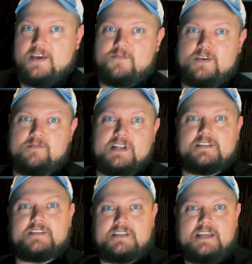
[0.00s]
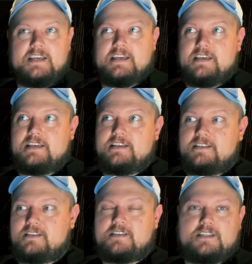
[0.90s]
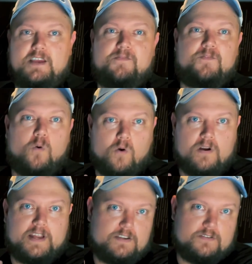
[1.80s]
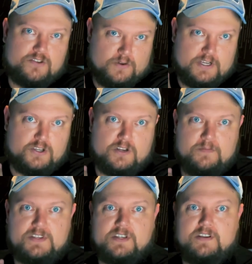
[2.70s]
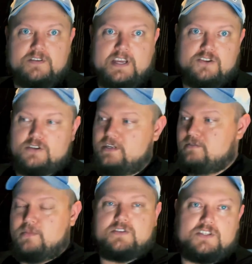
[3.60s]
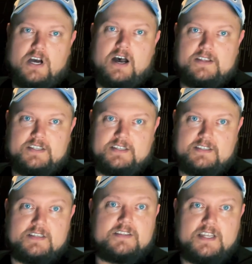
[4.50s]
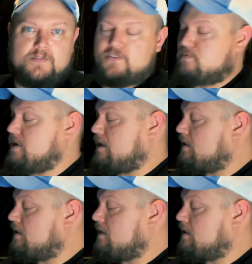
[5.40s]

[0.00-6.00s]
If middle C is C4 in traditional music notation, in most DAWs it's C3,